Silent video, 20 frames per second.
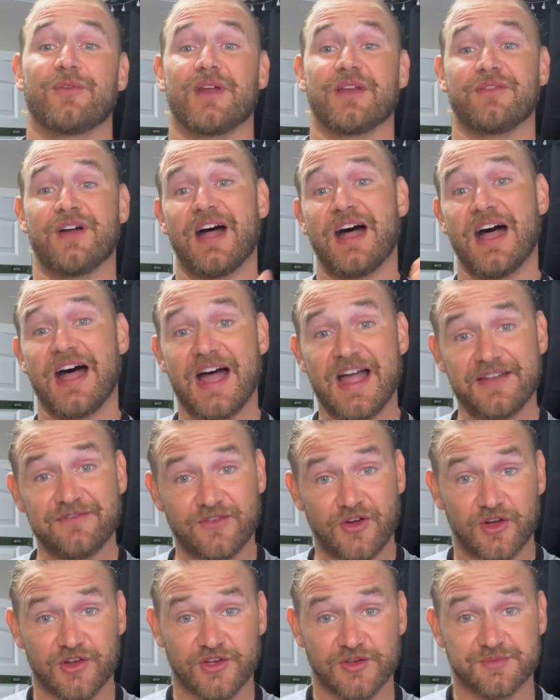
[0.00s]
We have high
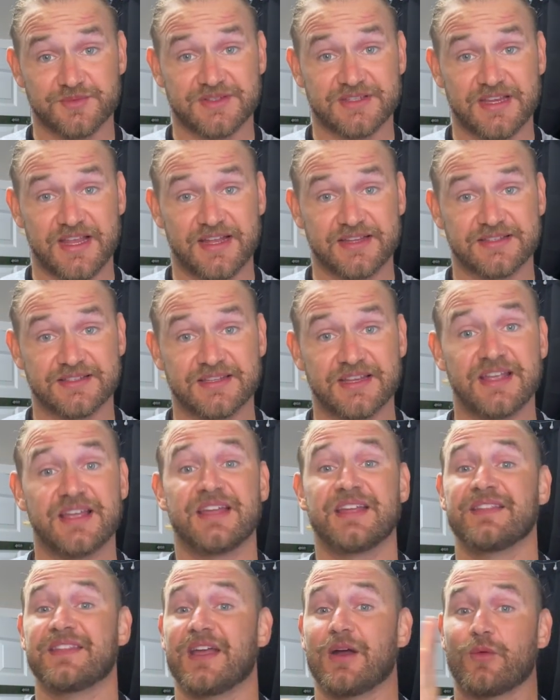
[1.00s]
volume sets
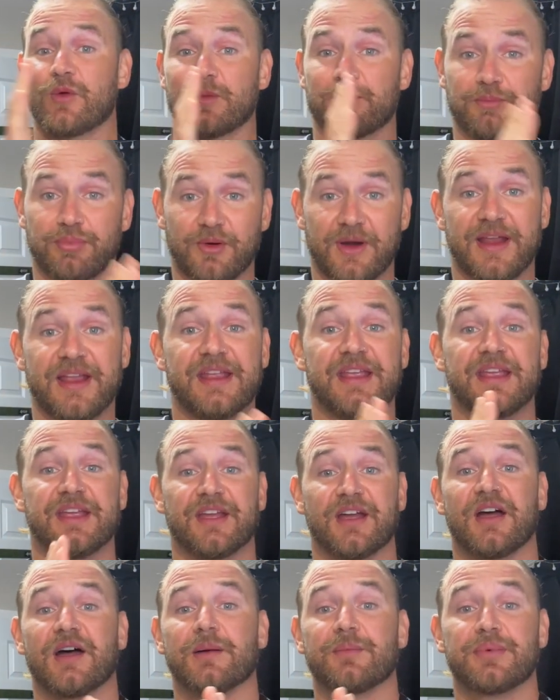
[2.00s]
that we're
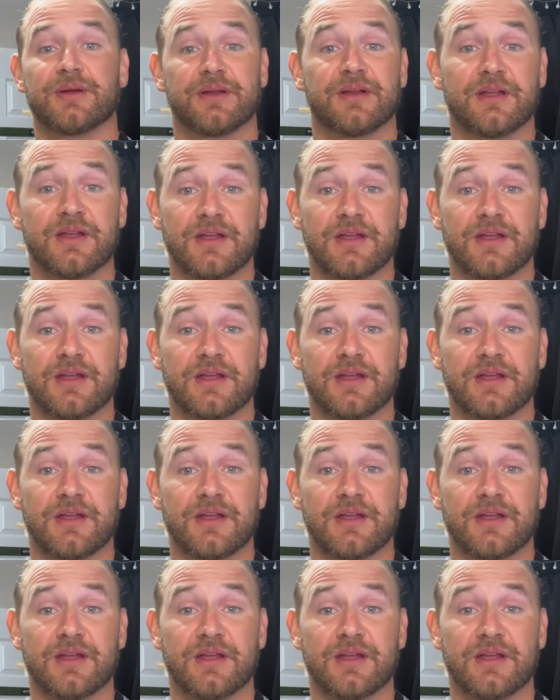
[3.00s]
breaking up